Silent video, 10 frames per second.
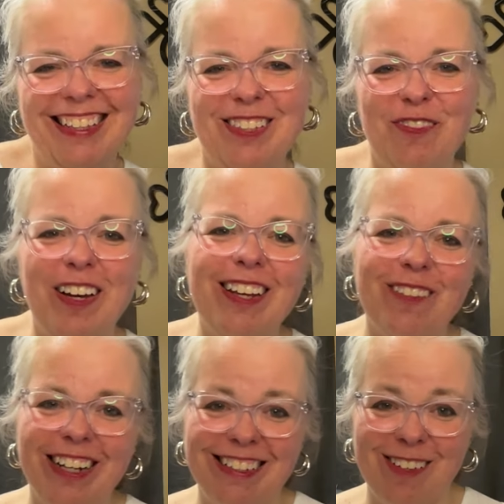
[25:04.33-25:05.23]
it's funny
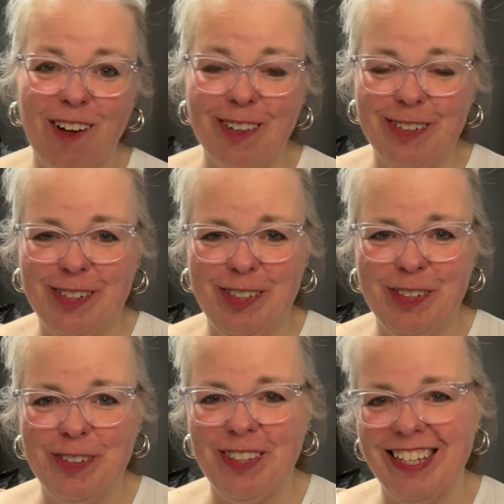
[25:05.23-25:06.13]
when us haulers
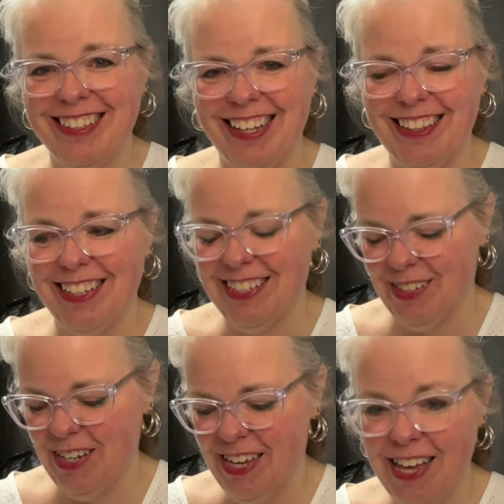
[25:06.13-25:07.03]
do things like
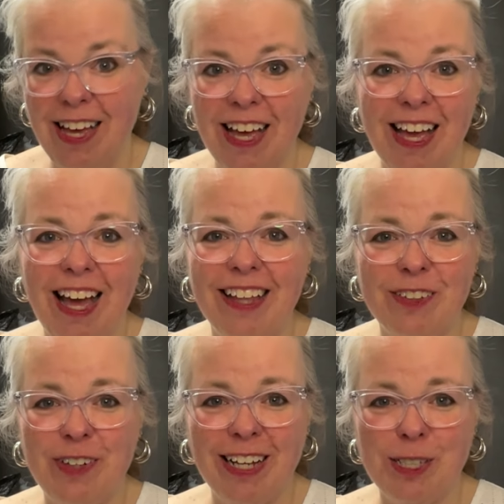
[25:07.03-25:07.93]
this and
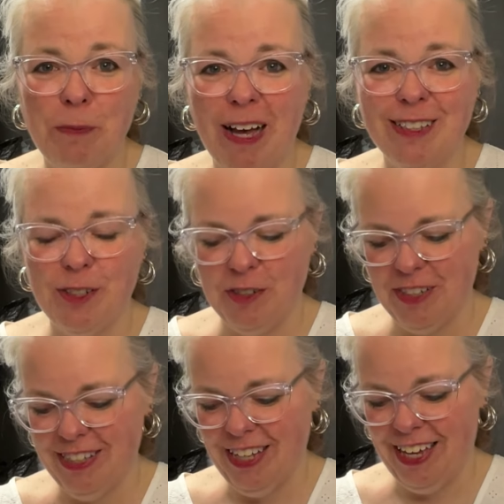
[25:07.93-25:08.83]
they're not sponsored.
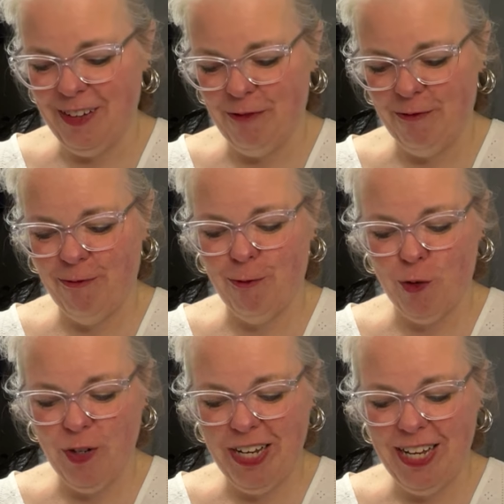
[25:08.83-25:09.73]
It's like
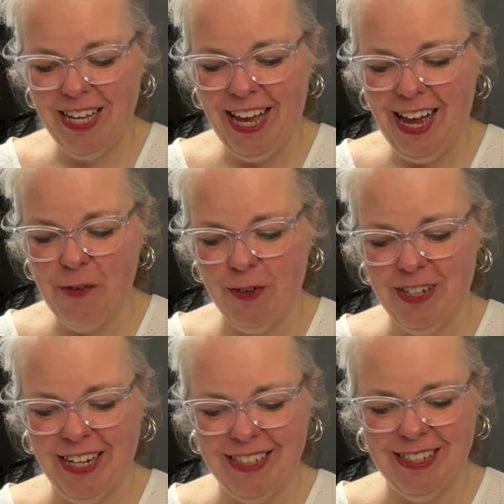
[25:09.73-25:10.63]
free
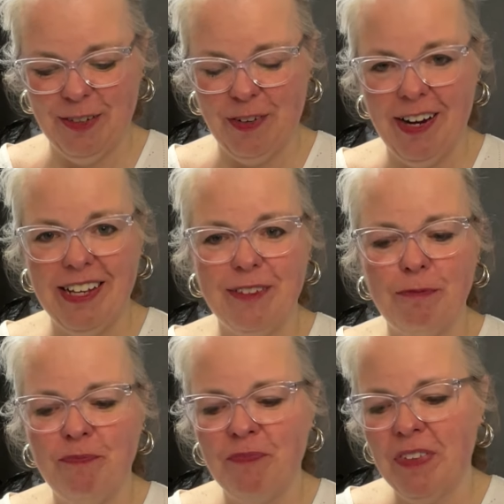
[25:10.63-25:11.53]
advertising, right?
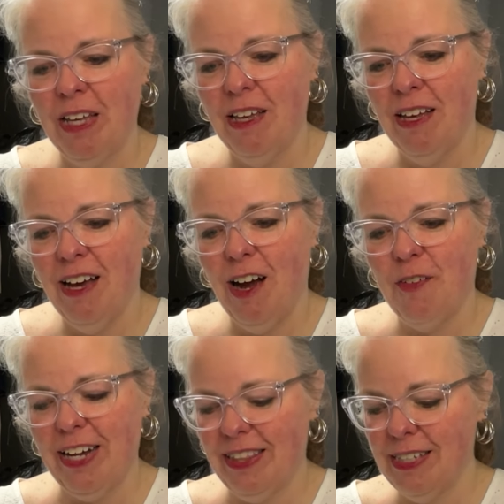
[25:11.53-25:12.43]
All
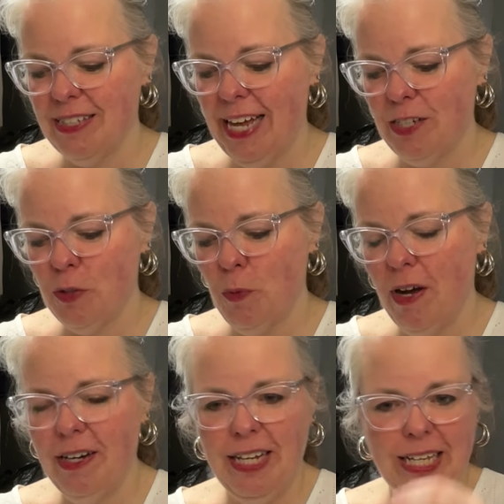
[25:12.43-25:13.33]
right, this next
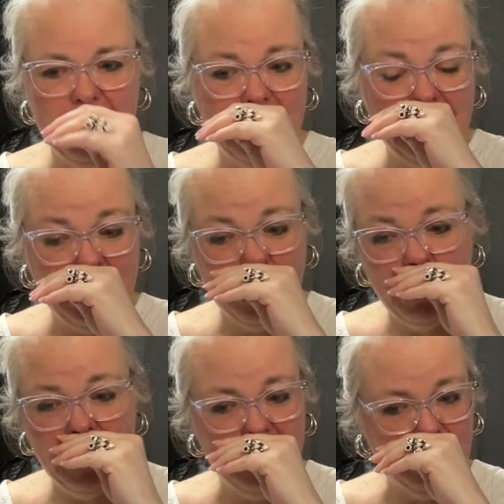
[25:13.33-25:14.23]
one is another
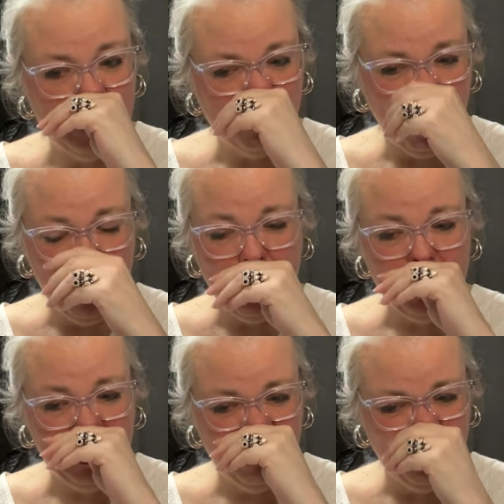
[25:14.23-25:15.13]
one that was part
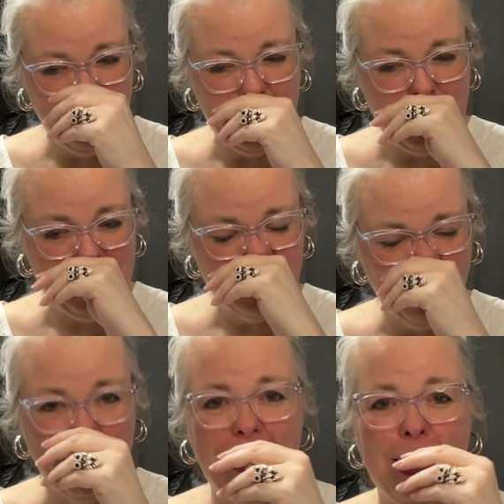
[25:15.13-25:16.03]
of the,
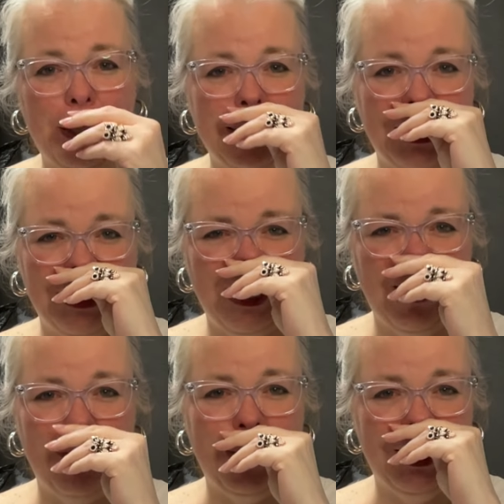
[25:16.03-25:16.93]
sorry, I
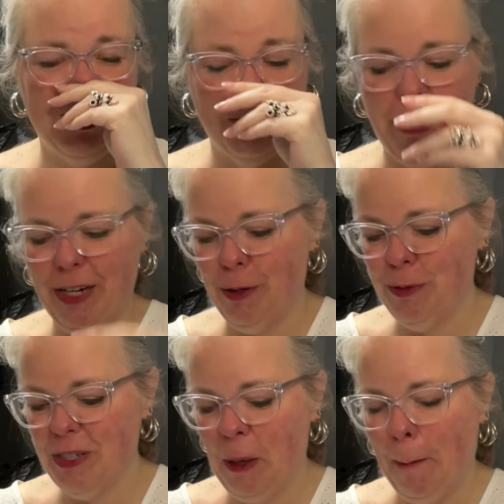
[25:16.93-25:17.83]
have an itch in my nose.